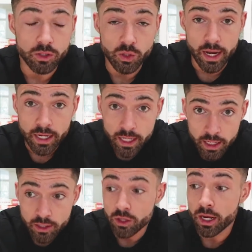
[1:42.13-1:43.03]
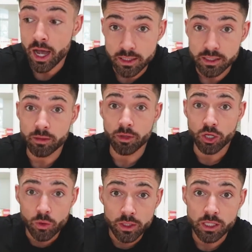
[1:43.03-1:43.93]
so I need to constantly be
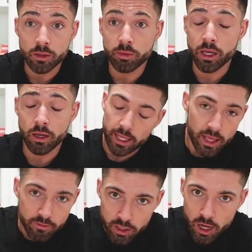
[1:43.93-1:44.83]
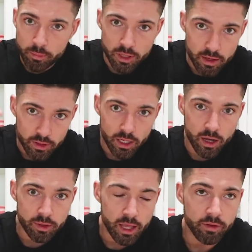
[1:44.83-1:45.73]
doing something and leveling up and leveling
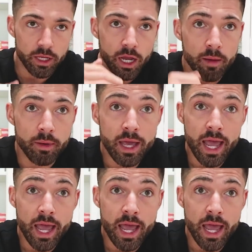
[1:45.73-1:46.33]
up and leveling up.